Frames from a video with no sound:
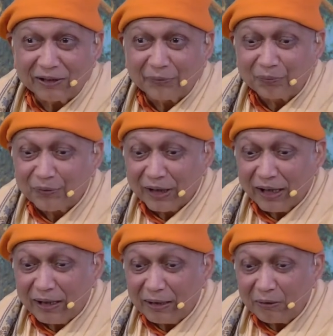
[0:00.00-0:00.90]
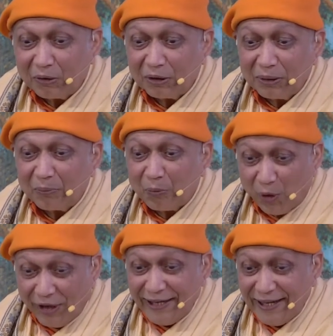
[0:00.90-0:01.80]
But uh,
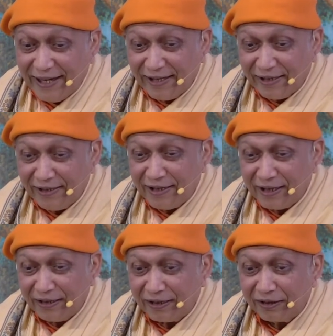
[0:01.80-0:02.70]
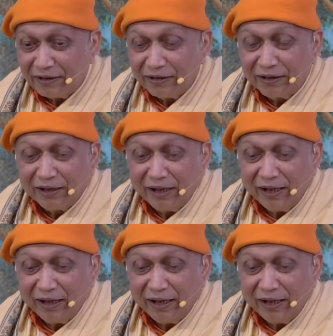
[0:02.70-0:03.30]
the point is that